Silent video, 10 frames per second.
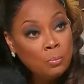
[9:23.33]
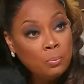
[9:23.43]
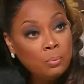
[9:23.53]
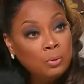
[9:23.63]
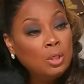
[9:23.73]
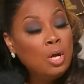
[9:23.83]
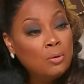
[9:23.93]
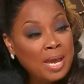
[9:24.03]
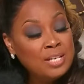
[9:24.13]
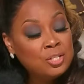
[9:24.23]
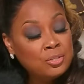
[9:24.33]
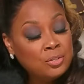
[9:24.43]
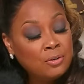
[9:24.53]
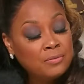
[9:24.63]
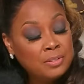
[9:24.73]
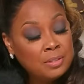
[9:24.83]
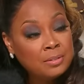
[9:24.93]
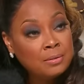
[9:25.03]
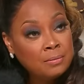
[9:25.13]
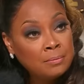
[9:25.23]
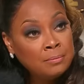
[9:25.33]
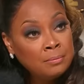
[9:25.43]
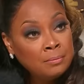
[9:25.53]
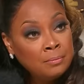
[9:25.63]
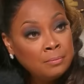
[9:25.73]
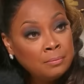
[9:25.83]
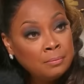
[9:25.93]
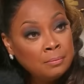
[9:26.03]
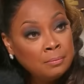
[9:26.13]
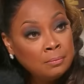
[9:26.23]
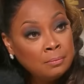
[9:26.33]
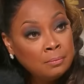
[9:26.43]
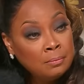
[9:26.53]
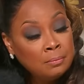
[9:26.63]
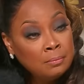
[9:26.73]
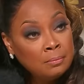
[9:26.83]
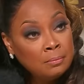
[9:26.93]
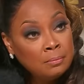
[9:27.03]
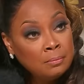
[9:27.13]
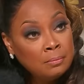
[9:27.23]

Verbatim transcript: know, the location you, services, the location services, the, the